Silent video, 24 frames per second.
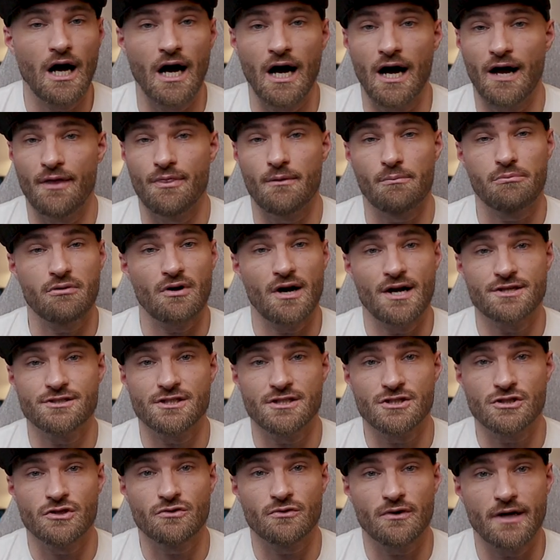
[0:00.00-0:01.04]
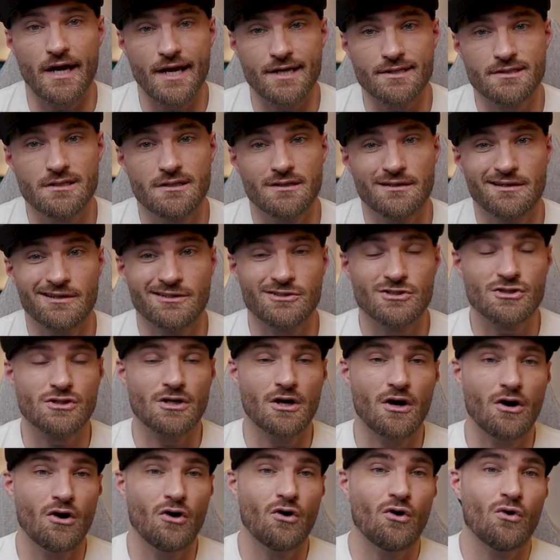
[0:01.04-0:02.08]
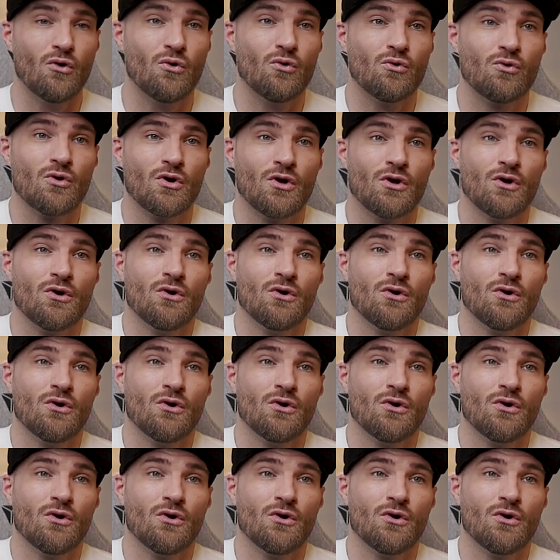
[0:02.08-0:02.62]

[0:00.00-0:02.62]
Uh, the price is great. So